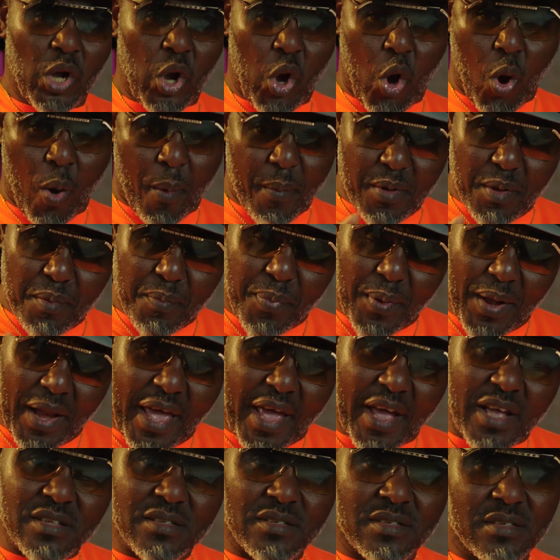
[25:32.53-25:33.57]
Coping
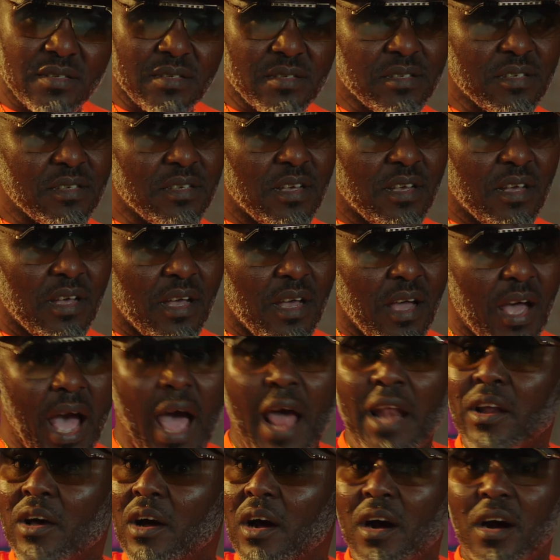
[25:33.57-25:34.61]
Place,
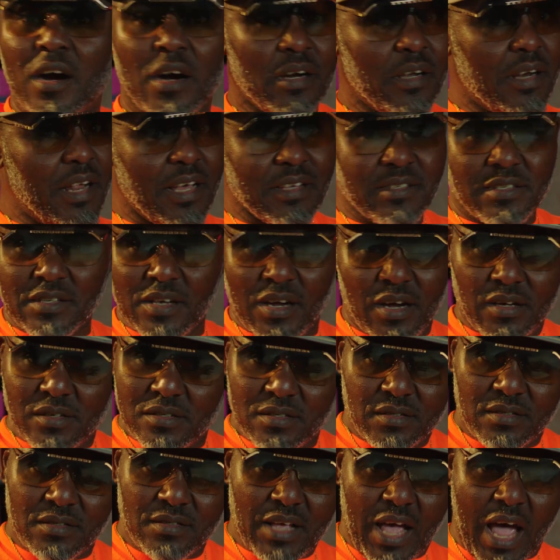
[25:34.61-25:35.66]
and other
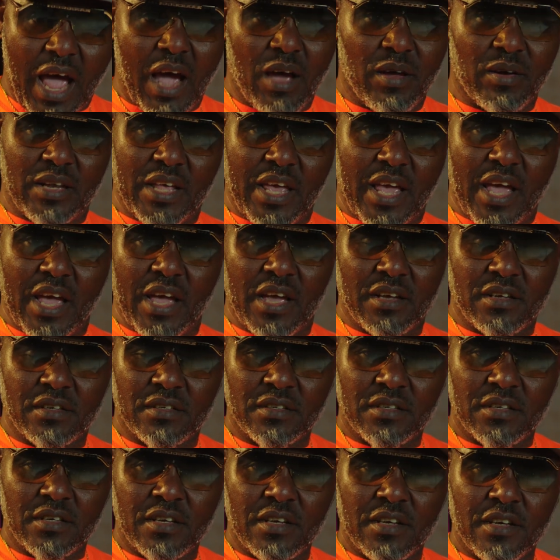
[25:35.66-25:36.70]
SWAS out there.
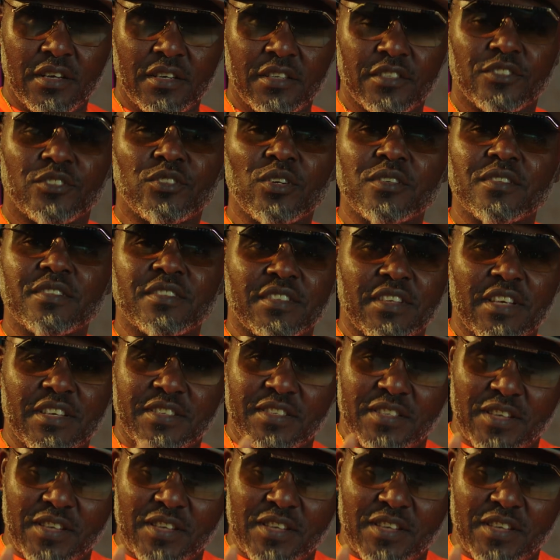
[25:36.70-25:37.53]
Just say